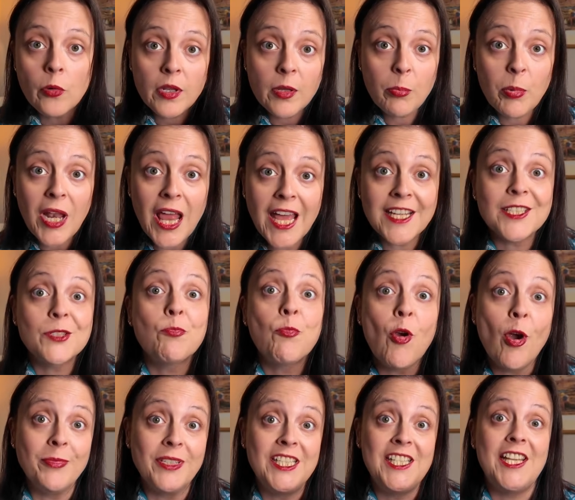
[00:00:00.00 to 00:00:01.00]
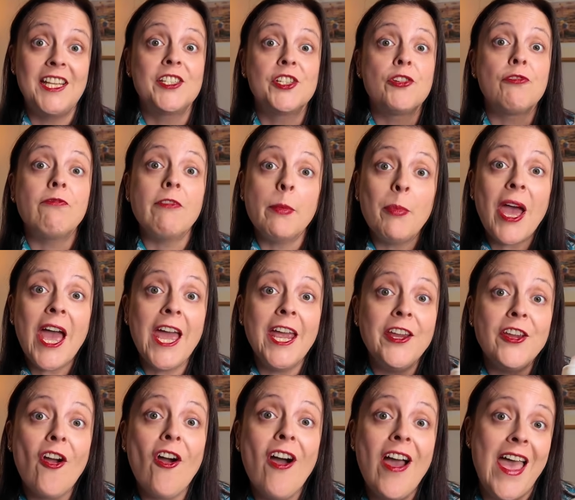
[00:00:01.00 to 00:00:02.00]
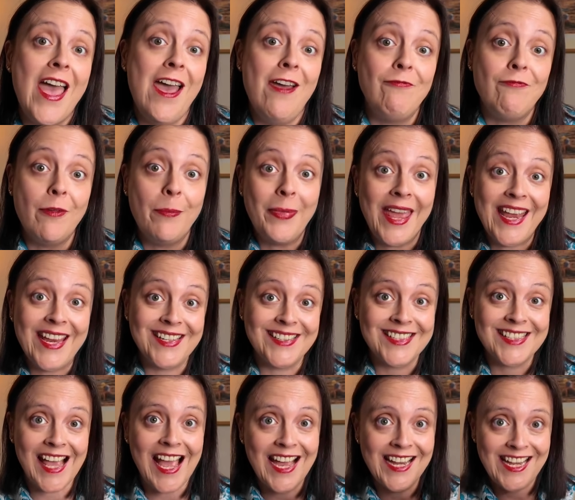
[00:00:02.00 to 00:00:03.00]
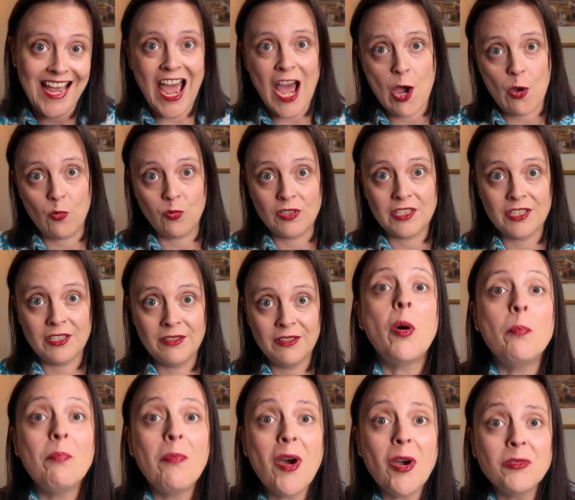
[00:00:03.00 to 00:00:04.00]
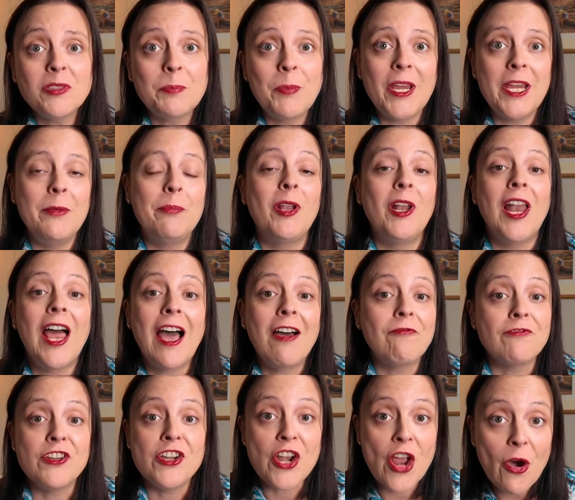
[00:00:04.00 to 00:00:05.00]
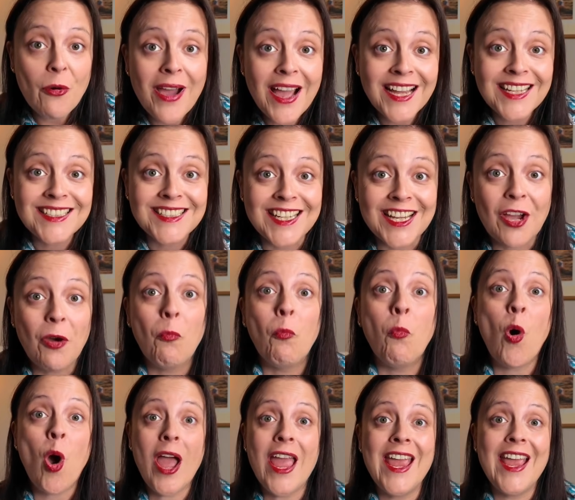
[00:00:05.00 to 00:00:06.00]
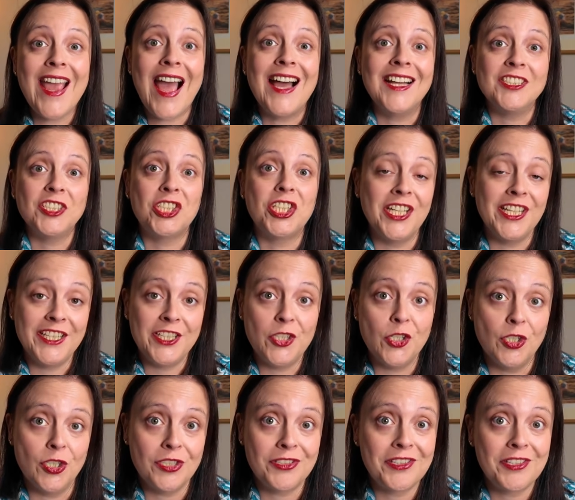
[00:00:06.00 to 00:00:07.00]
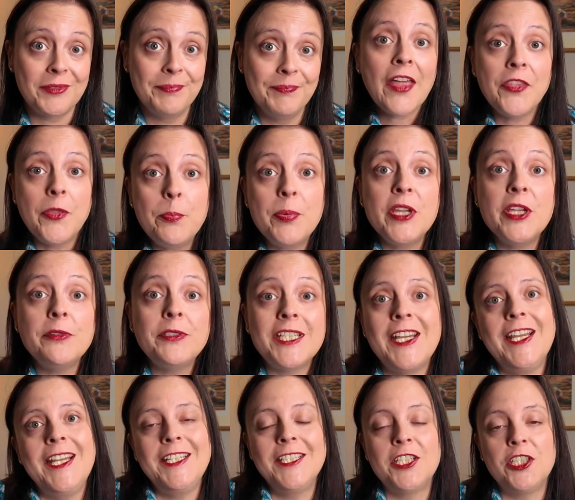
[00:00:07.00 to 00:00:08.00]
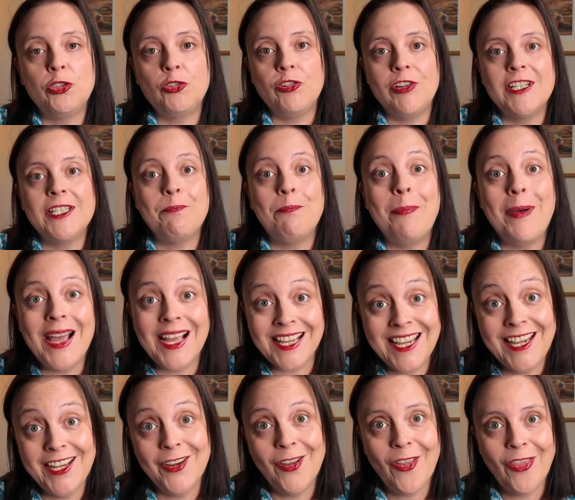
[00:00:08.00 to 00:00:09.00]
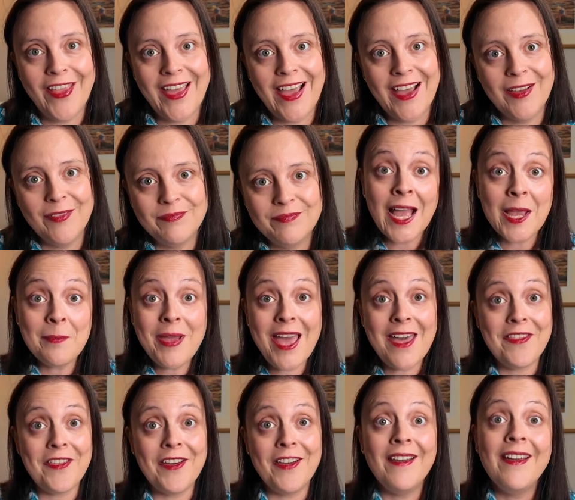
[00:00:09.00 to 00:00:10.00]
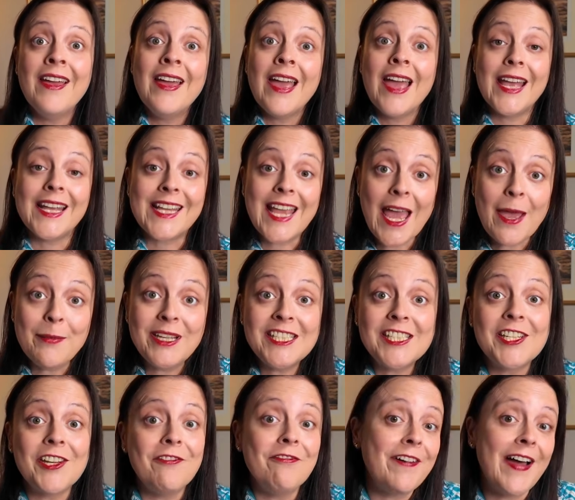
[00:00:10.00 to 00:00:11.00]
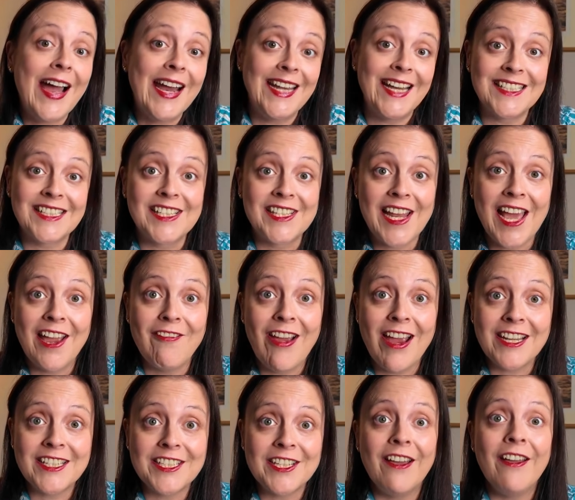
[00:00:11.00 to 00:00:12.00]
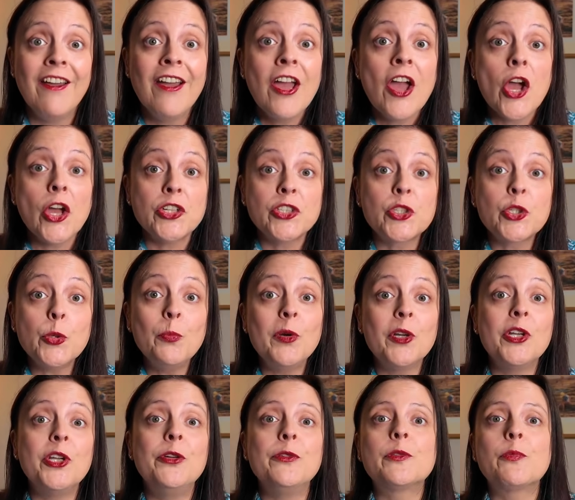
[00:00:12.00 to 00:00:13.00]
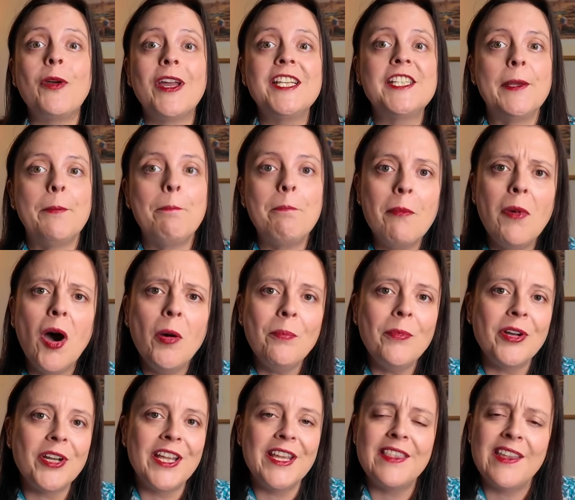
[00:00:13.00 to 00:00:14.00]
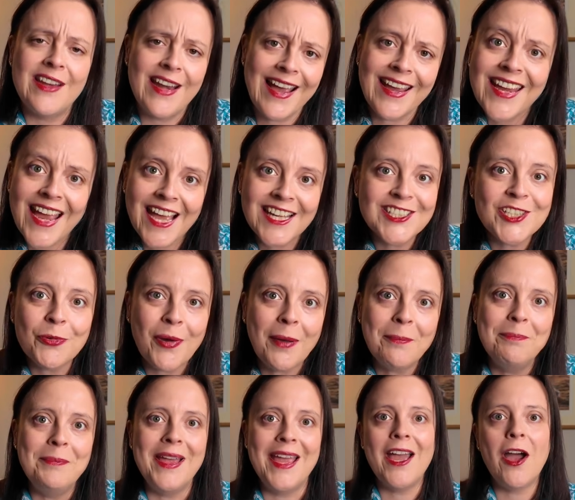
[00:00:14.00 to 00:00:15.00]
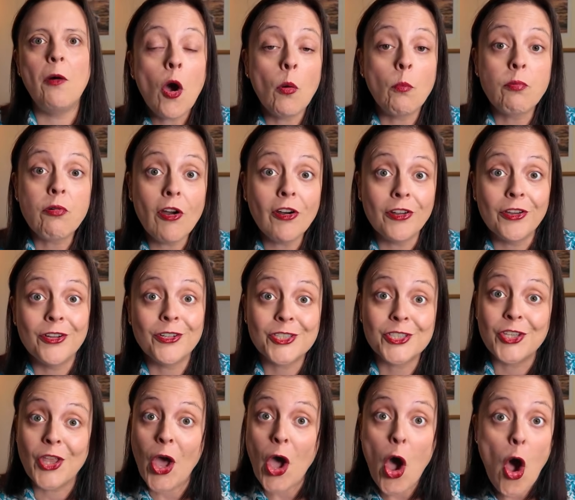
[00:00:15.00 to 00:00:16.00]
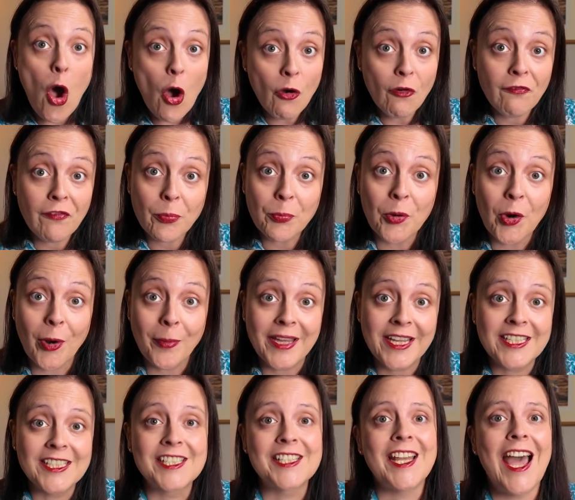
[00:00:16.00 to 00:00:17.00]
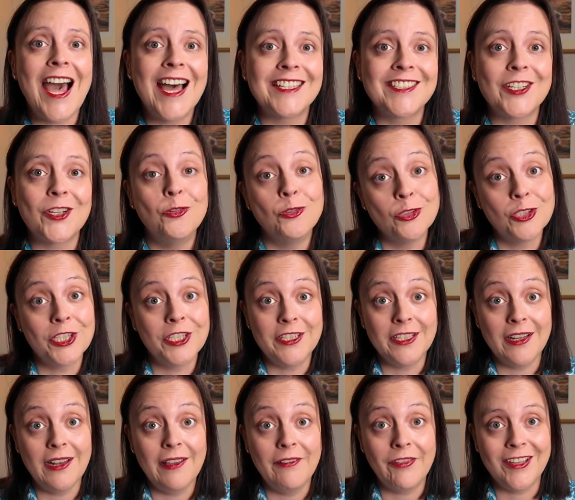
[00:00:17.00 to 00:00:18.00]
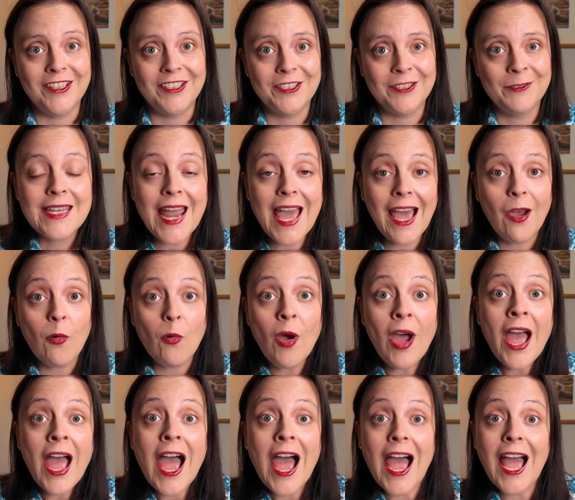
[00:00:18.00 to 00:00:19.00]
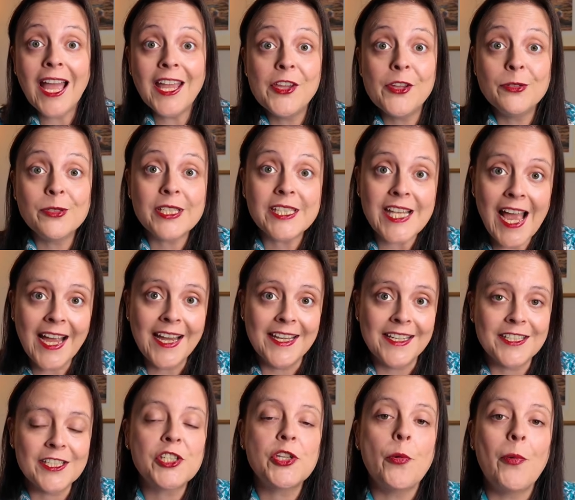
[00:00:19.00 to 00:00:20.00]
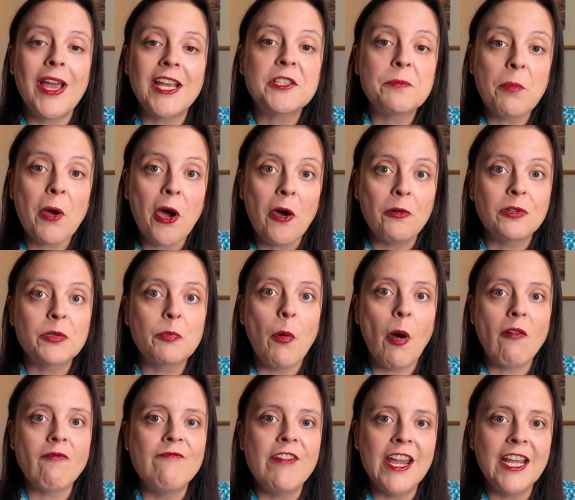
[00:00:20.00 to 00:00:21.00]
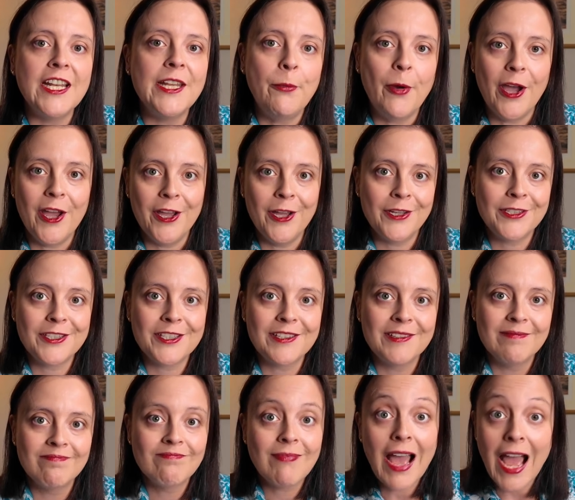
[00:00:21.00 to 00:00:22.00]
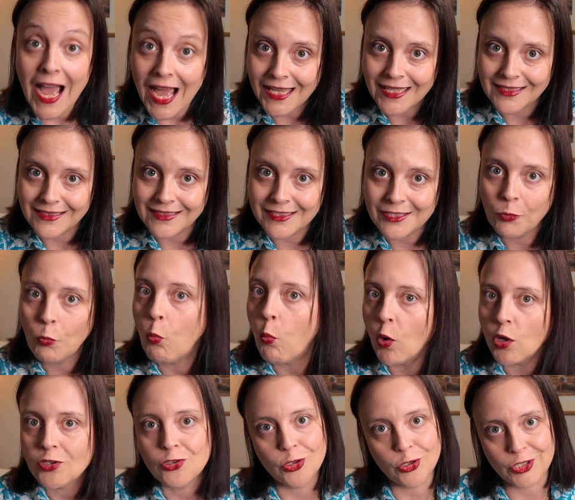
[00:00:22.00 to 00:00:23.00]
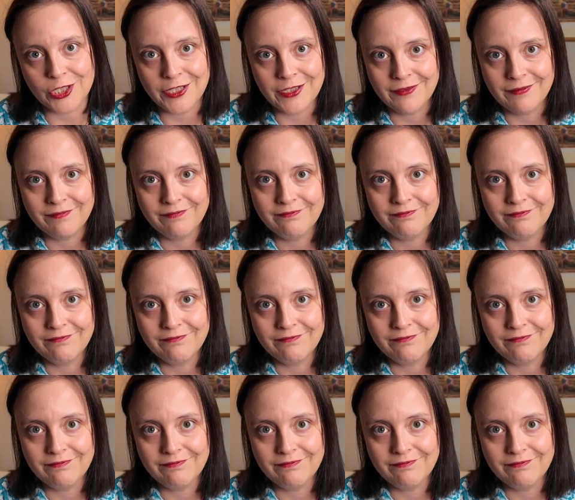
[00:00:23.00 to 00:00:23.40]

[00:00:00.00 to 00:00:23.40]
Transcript: Olaplex promises to repair your hair from the inside out. But most people have no idea what it actually does. And the beauty industry is banking on that. I'm Heather, a chemist and finance director, and someone who's wasted more money than I care to admit on products that overpromised and underdelivered. Now, I use science to expose what really works and what doesn't.